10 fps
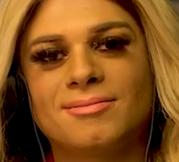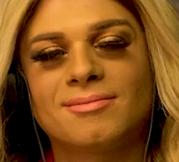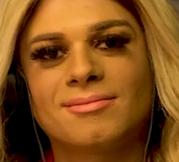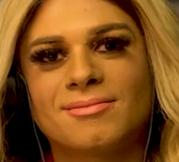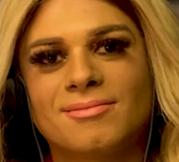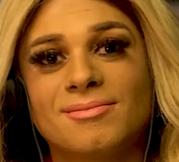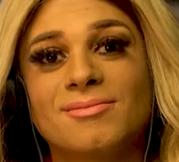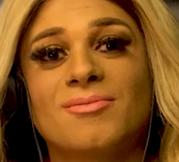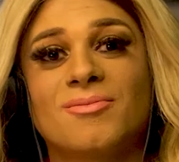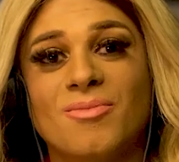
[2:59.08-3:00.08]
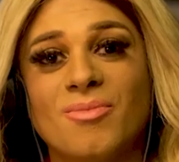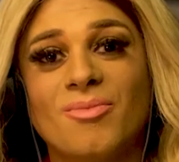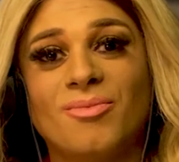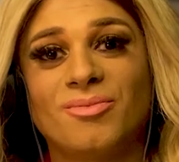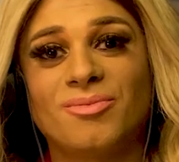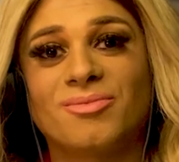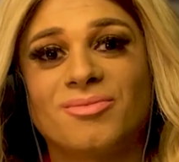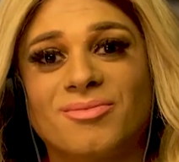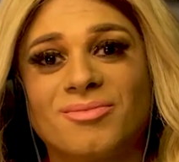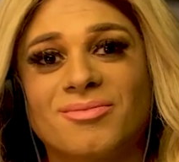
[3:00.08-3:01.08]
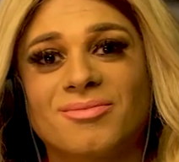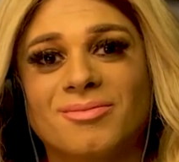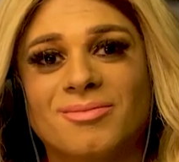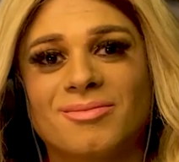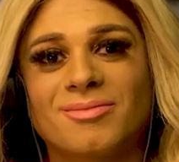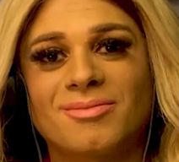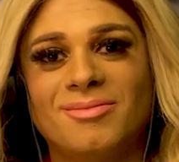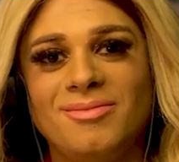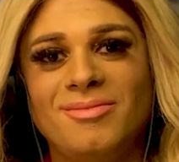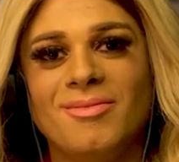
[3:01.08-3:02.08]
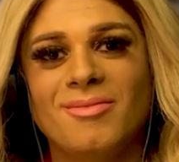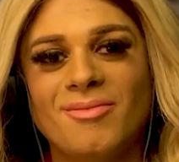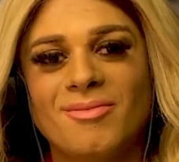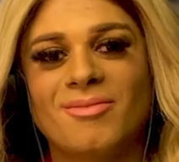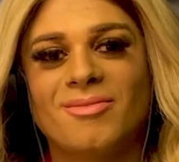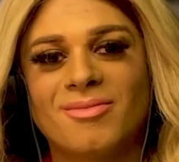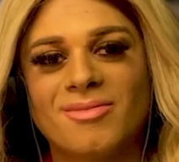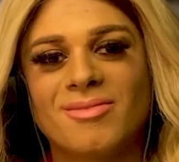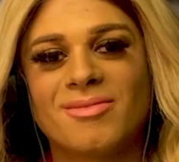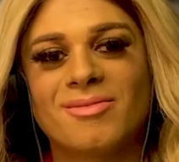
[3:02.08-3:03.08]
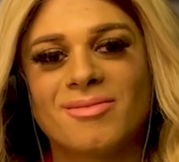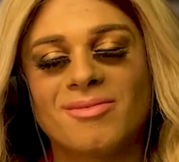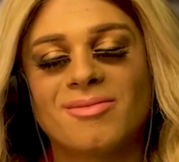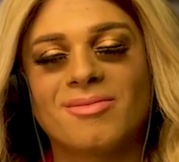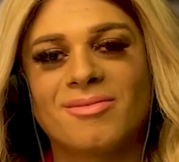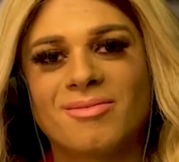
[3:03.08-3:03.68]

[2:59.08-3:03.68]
This person isn't speaking.